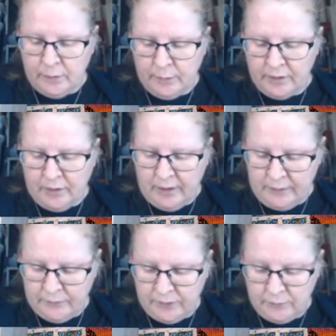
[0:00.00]
with our
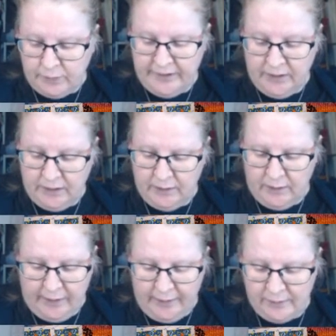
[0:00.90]
lives? And
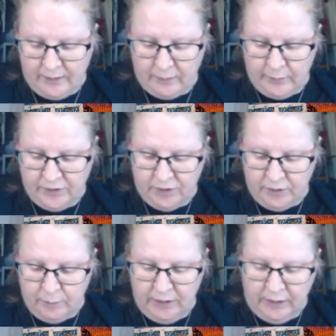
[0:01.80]
I asked that question to
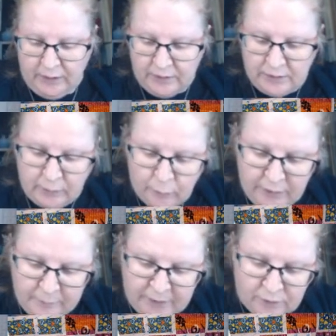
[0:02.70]
me, and it's like, what
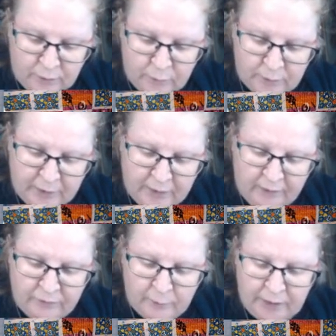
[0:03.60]
am I doing with my
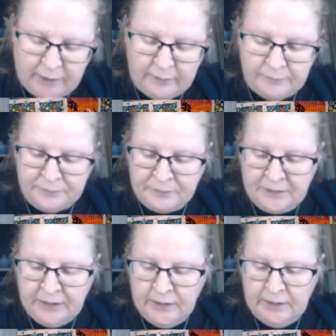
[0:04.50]
life? Am I,
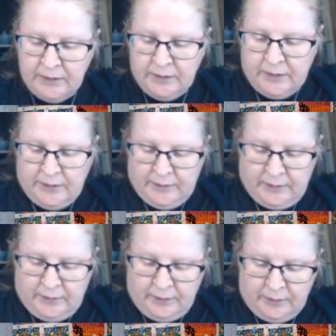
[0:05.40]

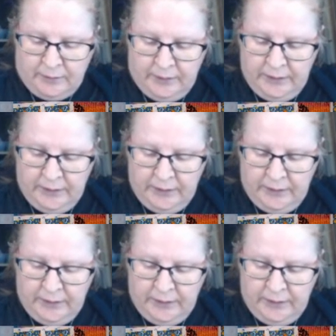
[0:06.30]
you know,